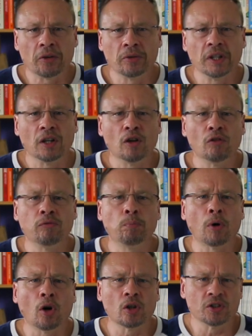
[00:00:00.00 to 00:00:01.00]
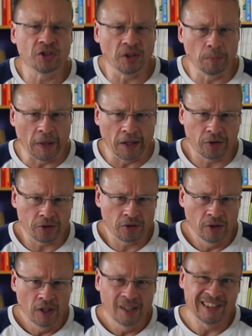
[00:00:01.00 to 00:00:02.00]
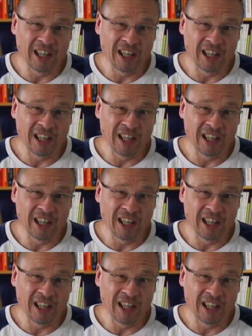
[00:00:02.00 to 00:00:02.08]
area of policymakers.